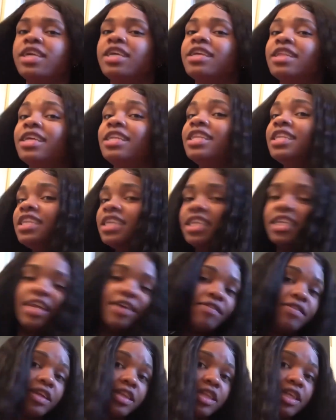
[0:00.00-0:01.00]
Like, this is
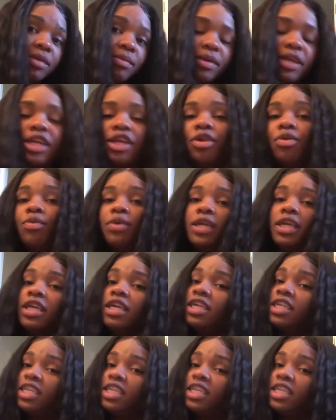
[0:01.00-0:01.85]
definitely a beginner wig.